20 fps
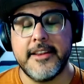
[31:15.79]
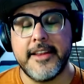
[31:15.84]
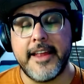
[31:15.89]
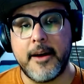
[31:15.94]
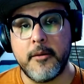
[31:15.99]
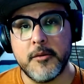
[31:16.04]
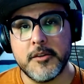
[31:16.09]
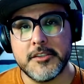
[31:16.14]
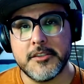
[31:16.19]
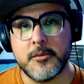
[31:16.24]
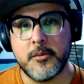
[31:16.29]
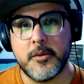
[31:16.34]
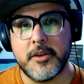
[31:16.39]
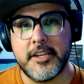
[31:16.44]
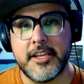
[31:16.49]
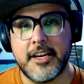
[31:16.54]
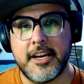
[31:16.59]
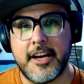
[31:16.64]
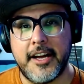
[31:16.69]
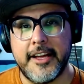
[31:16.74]
That was the one
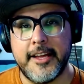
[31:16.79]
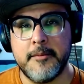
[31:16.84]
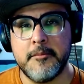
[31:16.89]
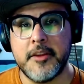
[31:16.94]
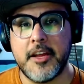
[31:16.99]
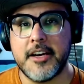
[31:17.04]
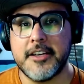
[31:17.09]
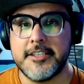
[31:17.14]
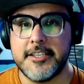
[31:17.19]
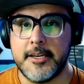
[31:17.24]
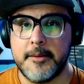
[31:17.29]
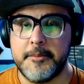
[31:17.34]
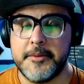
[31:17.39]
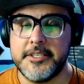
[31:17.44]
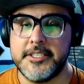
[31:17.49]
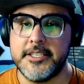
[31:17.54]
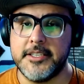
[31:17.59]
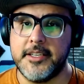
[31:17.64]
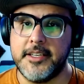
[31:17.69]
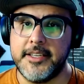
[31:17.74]
that got him locked up
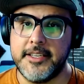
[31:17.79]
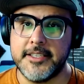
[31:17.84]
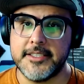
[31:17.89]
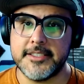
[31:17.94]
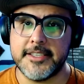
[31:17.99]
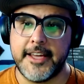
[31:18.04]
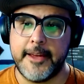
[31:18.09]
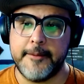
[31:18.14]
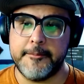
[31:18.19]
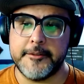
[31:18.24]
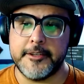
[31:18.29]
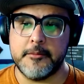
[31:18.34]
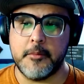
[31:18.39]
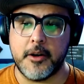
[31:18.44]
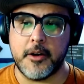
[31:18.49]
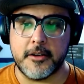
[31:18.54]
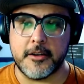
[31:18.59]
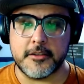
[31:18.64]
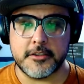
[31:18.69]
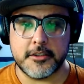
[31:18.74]
until he escaped in
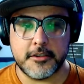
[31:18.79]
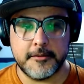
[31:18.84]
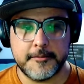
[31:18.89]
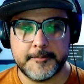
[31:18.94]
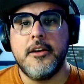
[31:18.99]
March.